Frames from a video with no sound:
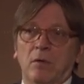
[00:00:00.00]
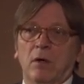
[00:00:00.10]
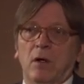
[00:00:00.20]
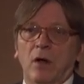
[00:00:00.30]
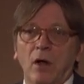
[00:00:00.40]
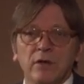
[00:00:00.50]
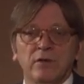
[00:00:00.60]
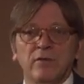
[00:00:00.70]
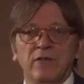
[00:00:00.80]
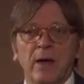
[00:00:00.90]
a
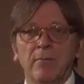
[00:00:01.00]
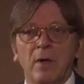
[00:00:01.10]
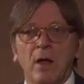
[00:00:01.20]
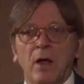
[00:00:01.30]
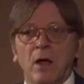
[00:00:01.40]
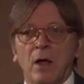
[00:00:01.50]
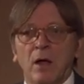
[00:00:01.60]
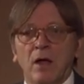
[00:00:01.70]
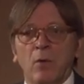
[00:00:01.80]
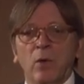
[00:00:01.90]
lot of them,
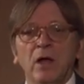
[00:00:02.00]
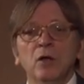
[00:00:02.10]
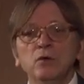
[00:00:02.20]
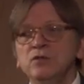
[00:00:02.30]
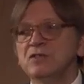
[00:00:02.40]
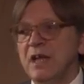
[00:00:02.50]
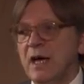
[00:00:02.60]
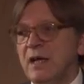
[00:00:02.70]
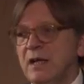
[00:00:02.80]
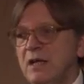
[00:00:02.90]
will lose their